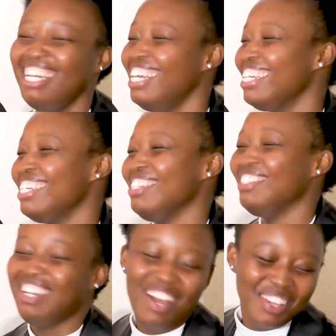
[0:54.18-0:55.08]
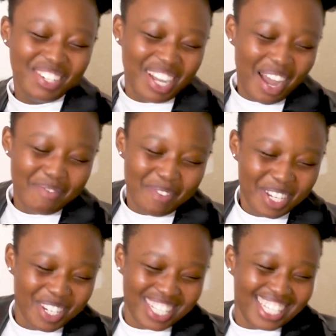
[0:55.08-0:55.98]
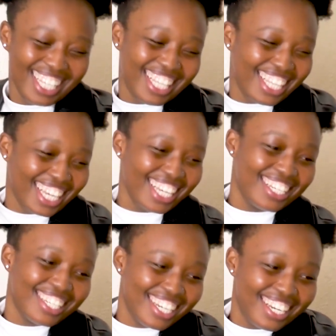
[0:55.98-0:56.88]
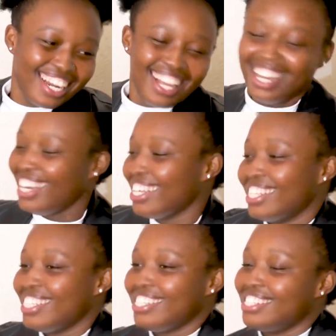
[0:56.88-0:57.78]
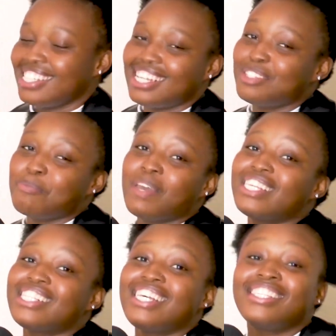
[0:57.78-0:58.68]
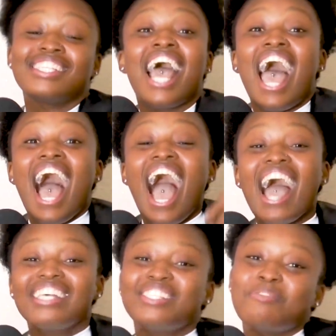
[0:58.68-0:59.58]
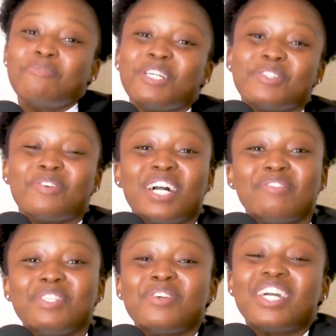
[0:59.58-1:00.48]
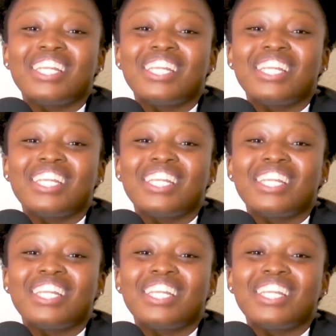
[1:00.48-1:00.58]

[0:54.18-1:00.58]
you, you can't brush your teeth in the kitchen Look, that just doesn't make sense. Hi, sippers. Welcome to